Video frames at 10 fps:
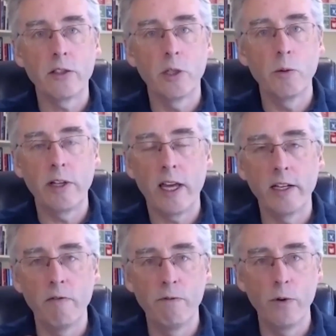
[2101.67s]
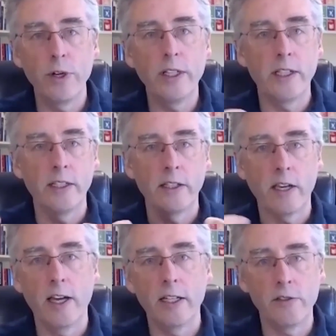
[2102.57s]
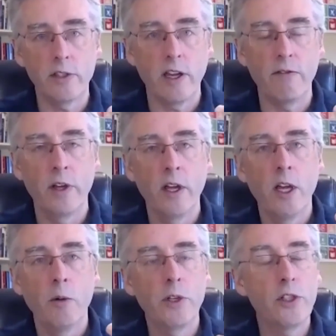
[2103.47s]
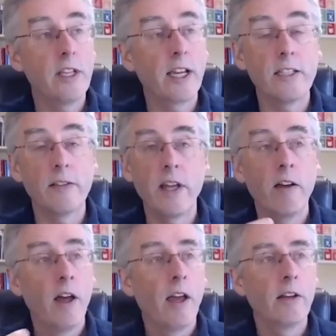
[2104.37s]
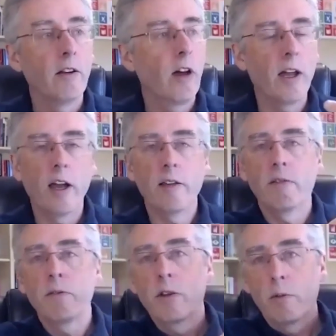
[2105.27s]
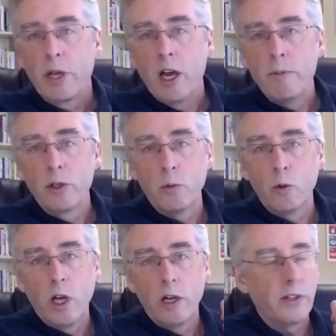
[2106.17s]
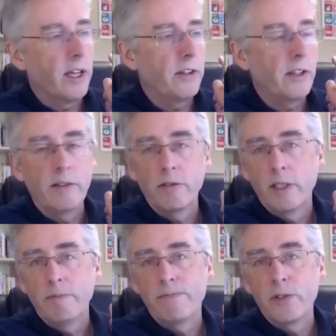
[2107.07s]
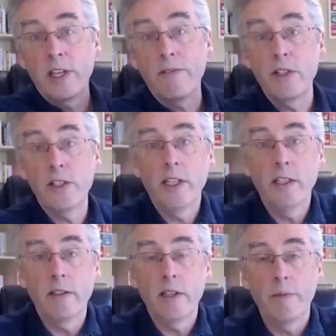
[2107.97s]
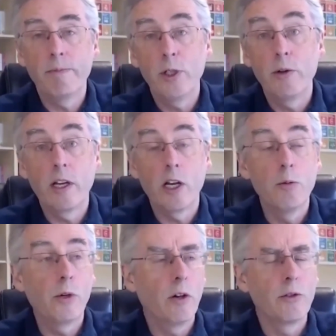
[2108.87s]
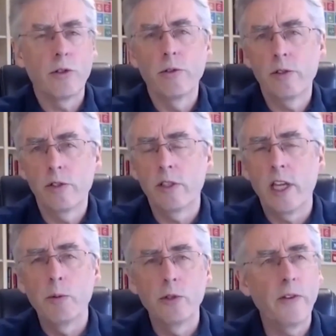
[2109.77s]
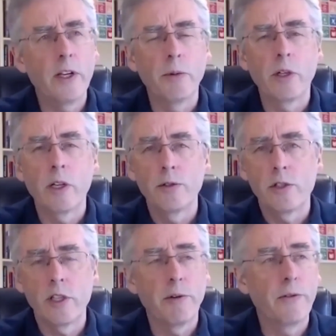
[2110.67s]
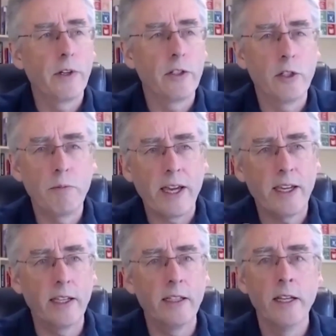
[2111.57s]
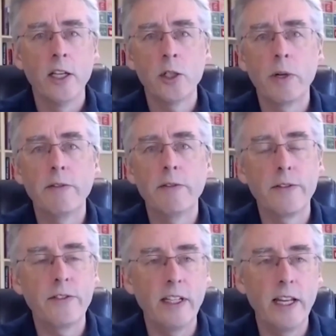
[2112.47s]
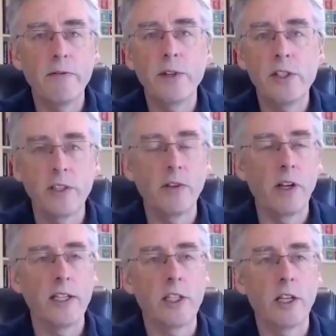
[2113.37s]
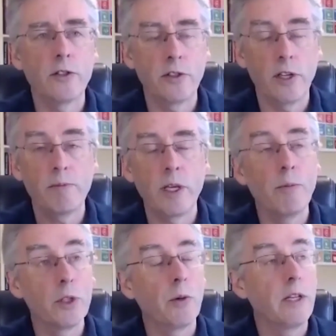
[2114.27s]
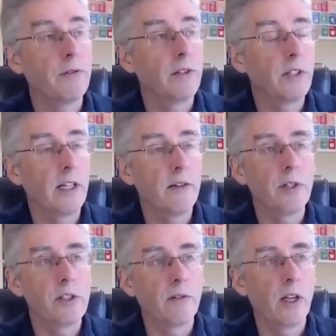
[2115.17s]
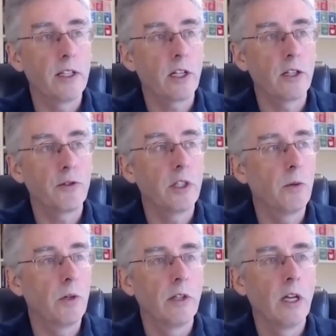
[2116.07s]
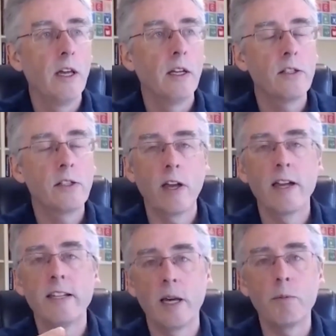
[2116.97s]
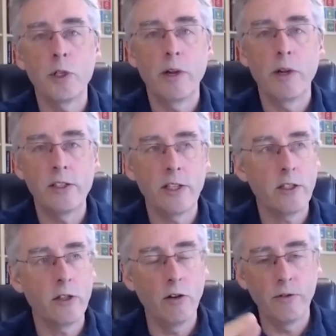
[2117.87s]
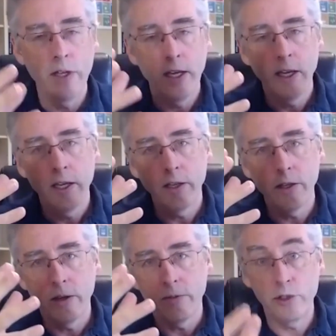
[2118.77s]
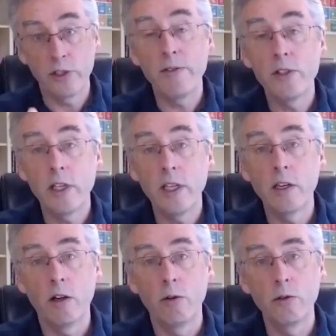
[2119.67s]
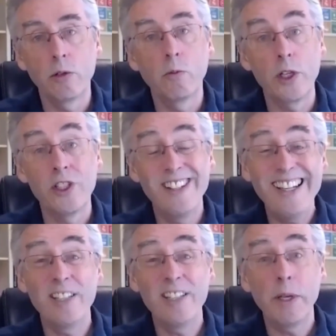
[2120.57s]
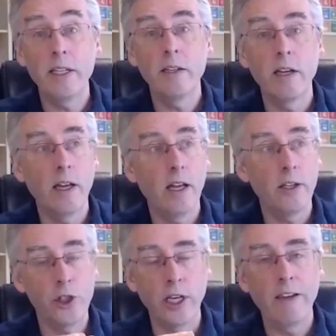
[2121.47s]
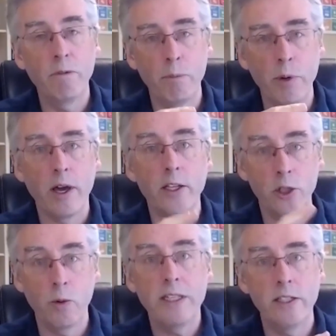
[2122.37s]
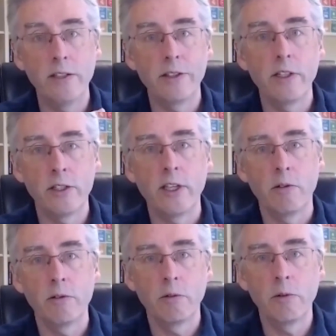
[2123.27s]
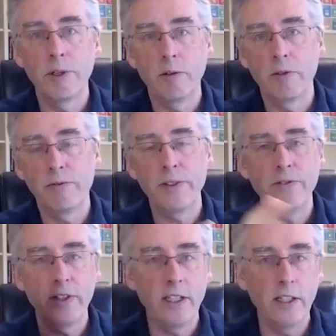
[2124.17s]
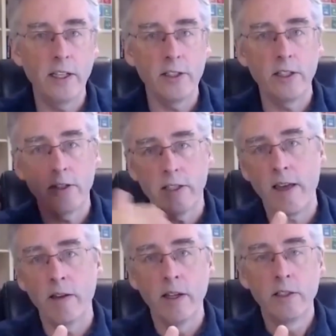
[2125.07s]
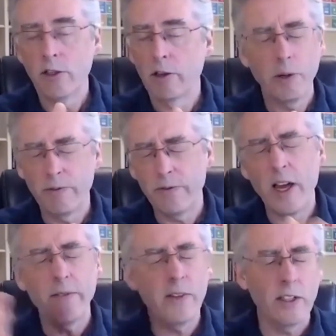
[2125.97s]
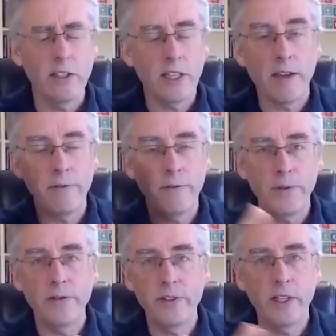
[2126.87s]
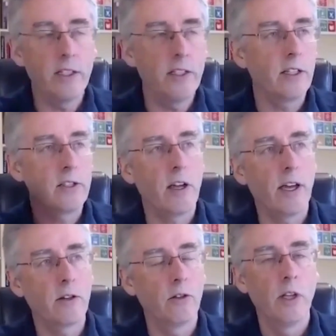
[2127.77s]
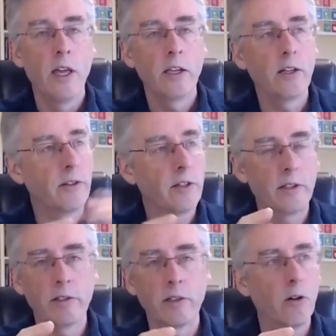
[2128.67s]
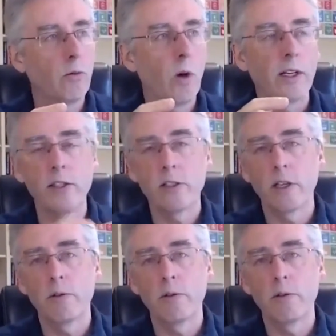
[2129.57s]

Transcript: on the world and avoiding the kind of stuff which is negative. Now, I've got behind me on the wall over there the 17 UN Global Goals, or Sustainable Development Goals as they're referred to. Back in 2015, every civilized country, September 2015, every civilized country in the world signed up to a set of 17 goals which need to be achieved by 2030. We're 15 years into that. So we're 5 years into that 15-year cycle. The goal 1 is